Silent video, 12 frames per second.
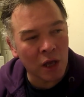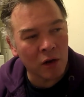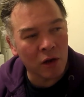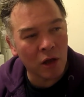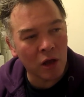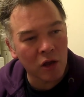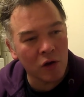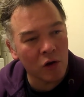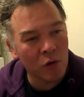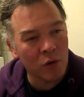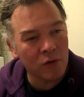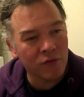and I
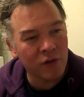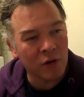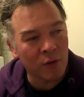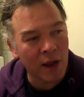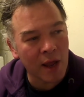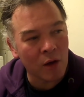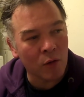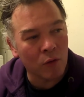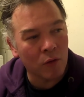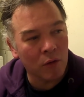can't quite figure it out.